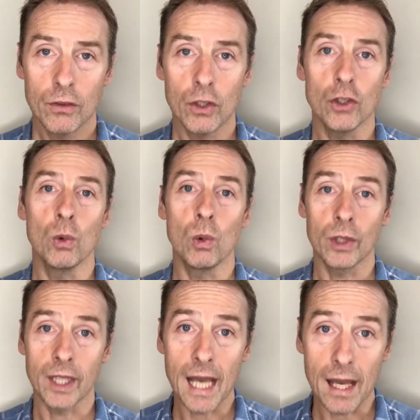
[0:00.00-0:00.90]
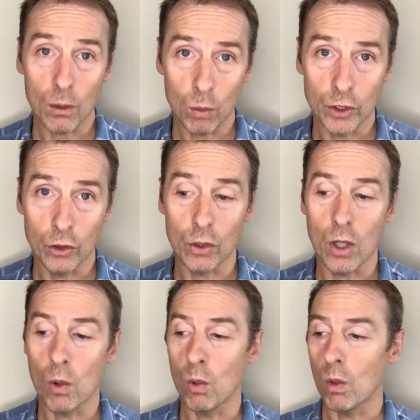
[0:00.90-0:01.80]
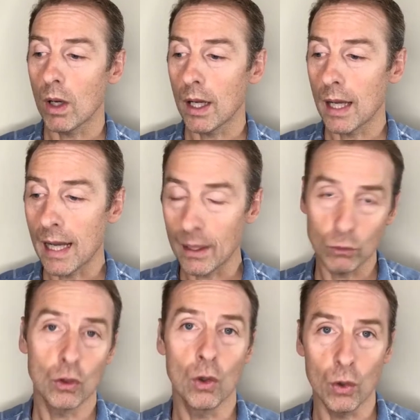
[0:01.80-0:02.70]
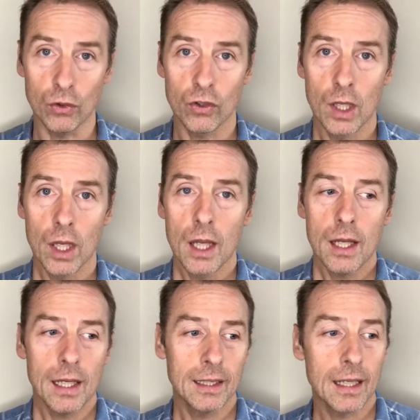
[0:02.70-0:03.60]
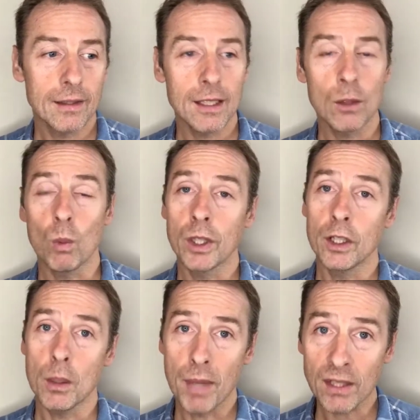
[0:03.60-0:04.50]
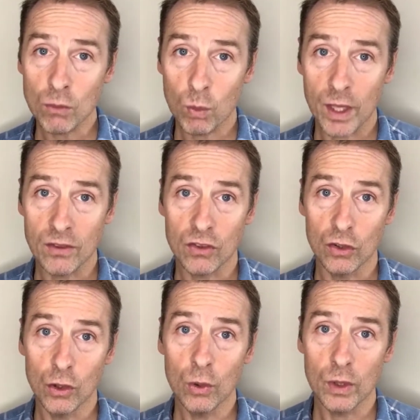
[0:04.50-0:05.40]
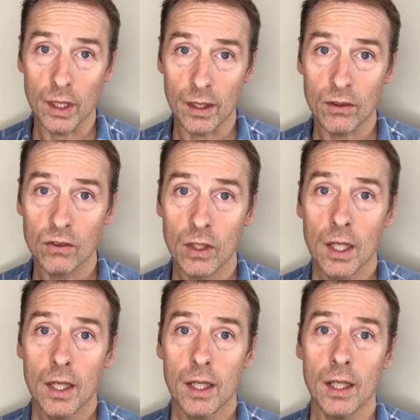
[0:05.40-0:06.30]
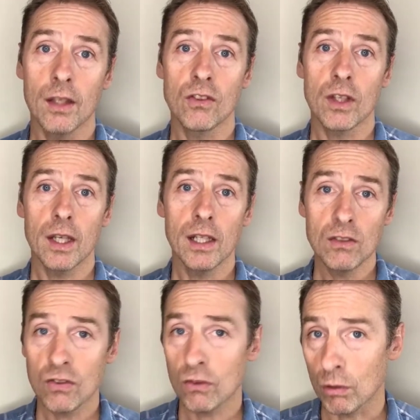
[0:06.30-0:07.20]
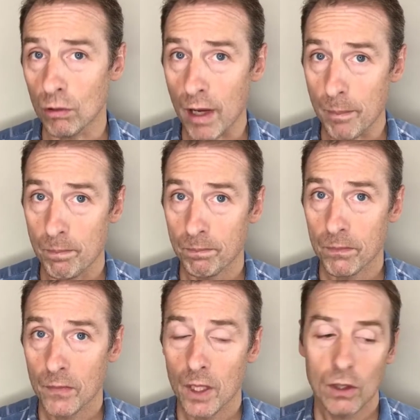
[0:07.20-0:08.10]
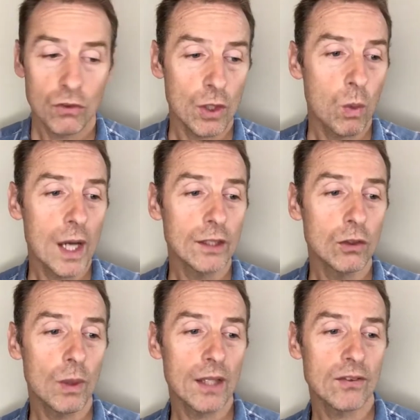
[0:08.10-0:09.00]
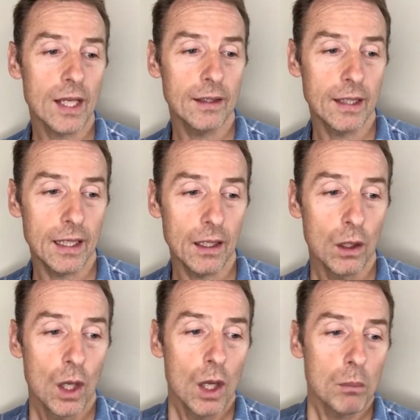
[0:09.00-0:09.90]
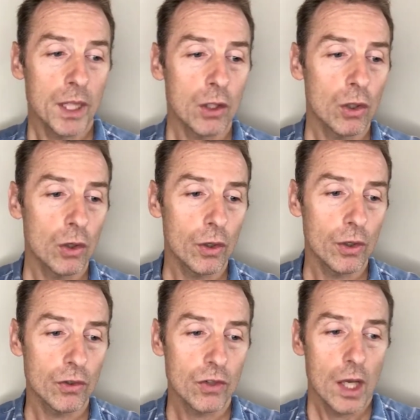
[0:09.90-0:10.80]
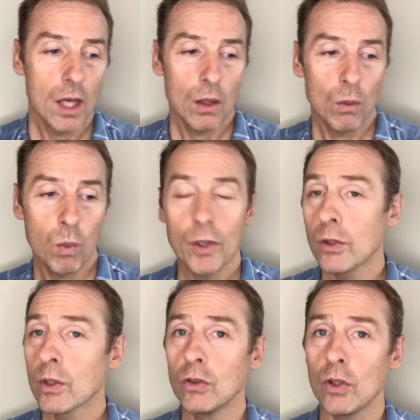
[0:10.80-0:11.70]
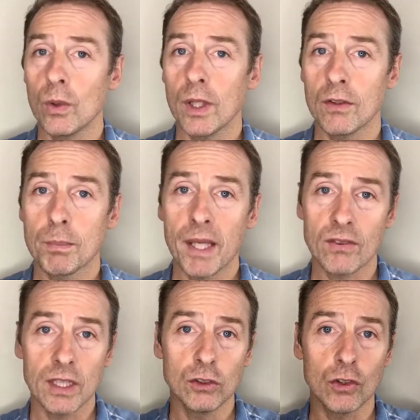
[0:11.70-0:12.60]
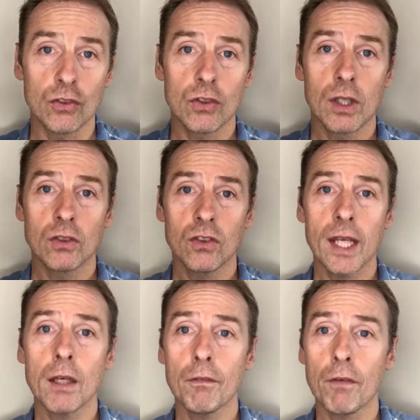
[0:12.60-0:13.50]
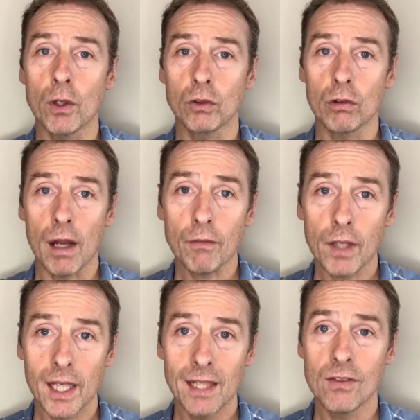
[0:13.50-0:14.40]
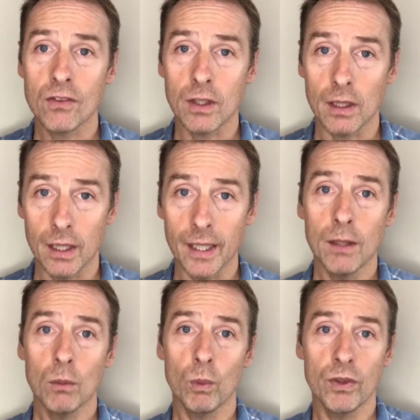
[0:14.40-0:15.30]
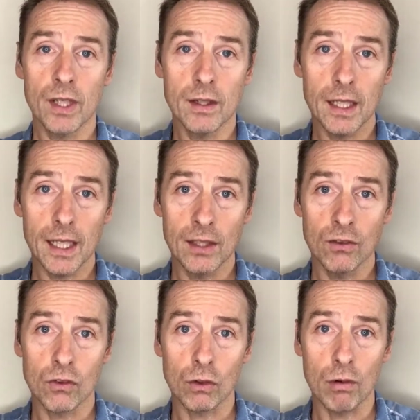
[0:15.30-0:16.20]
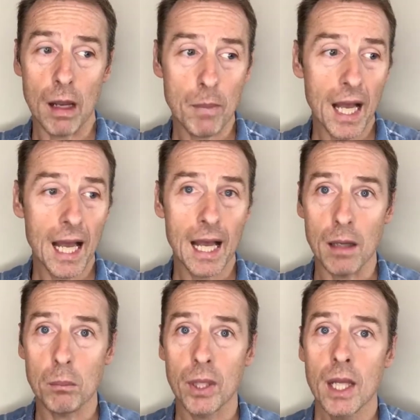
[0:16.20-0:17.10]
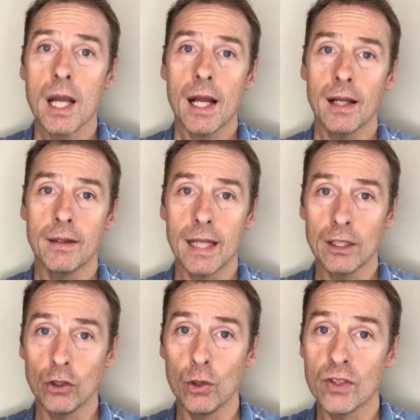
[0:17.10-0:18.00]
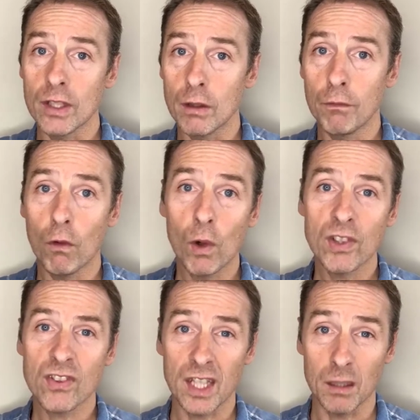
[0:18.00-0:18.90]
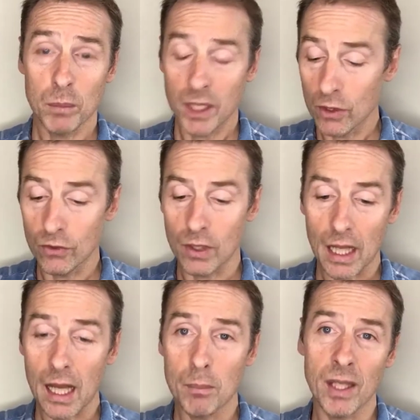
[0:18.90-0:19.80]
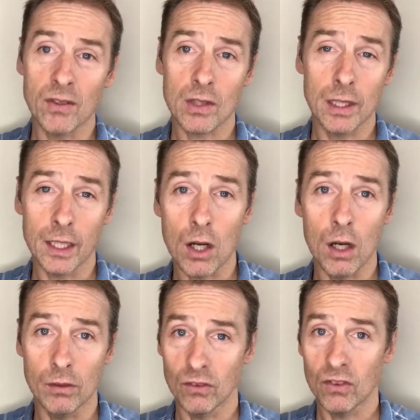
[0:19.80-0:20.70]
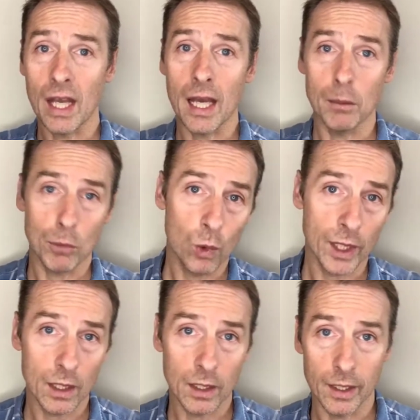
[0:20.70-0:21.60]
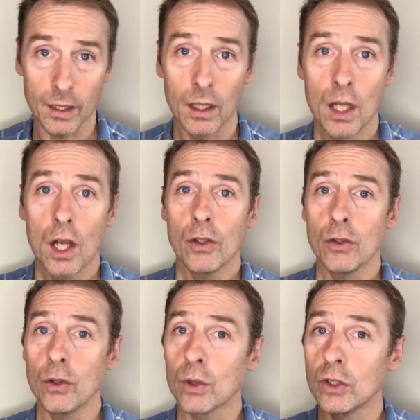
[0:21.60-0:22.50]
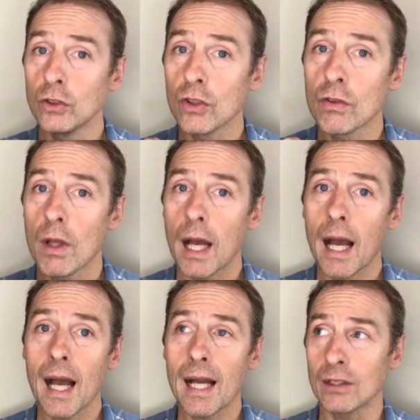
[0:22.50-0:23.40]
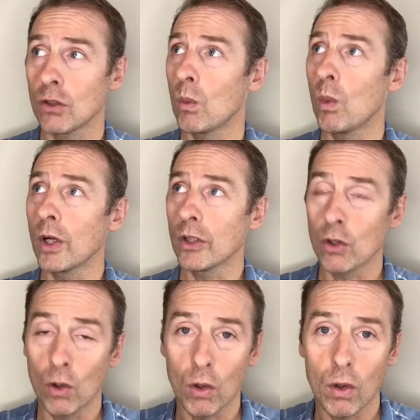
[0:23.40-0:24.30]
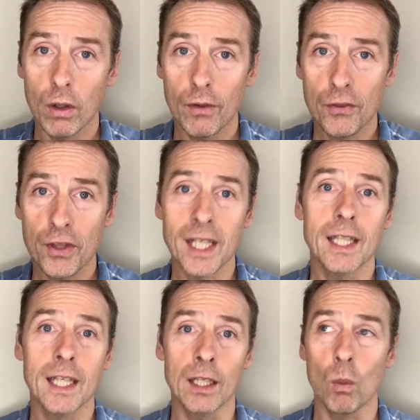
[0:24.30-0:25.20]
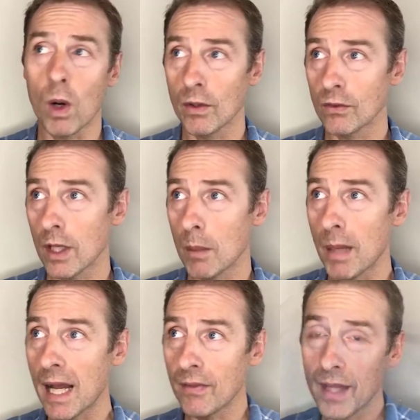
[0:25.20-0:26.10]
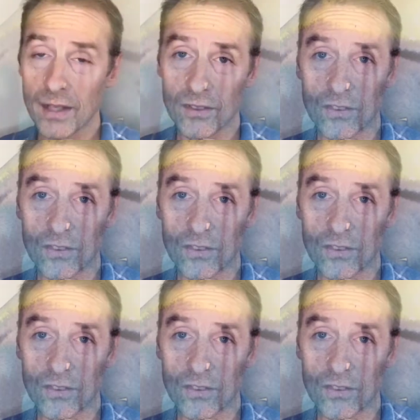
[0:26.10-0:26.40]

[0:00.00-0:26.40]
that you will get when you go outdoors. And I think one of the best ways to do this is Instagram. So why do I say that? Because what you can do is basically just take a photograph instantly within the Instagram app, and then using the voice thing, because I basically can't type quickly, you can just add what your thinking was about that